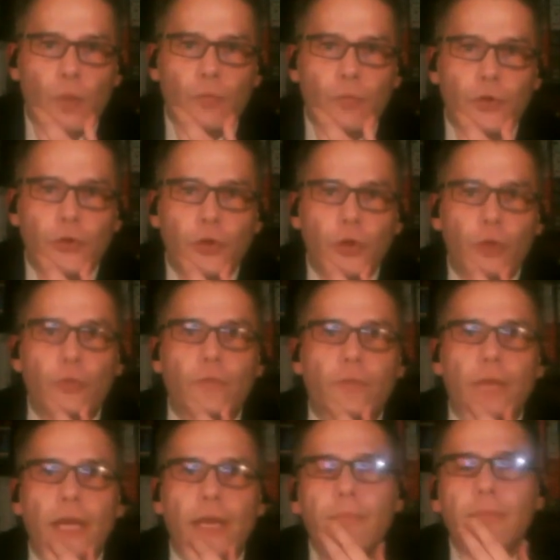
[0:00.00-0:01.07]
what to do
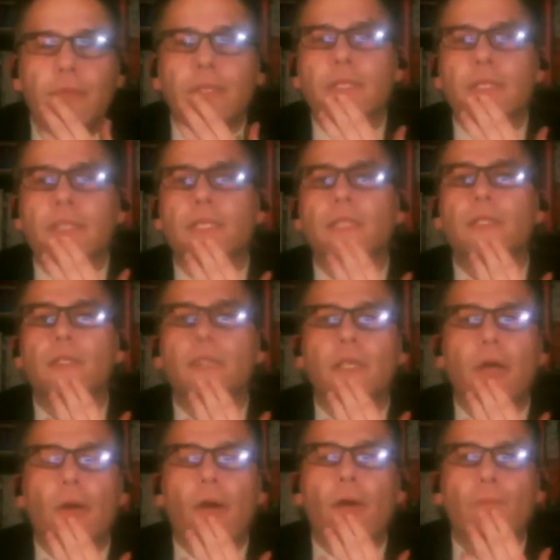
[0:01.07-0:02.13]
with it because, you
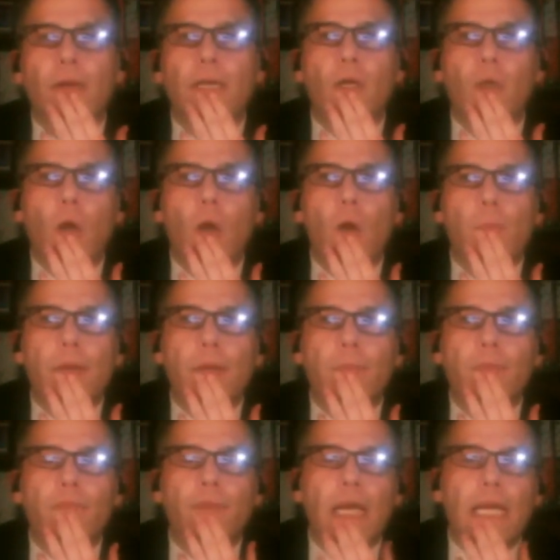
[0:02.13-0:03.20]
know, I think a lot of
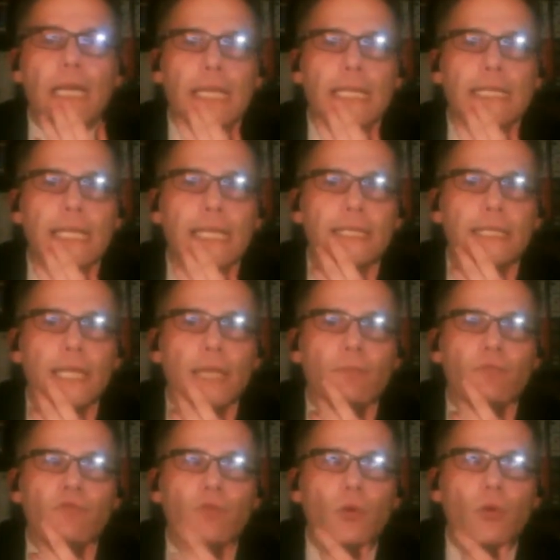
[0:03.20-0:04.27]
people, if they'd had that
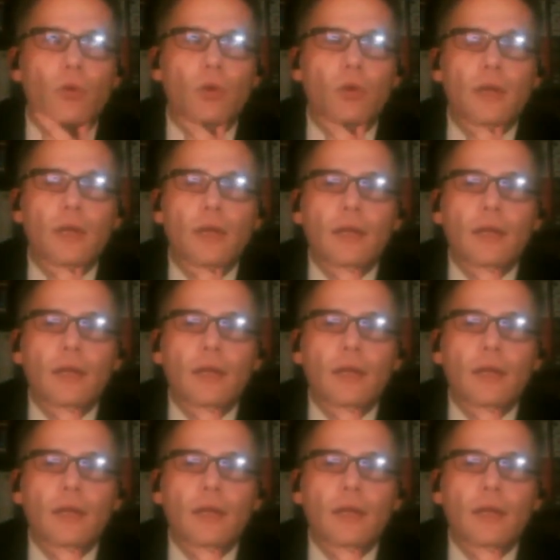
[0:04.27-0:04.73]
same thought,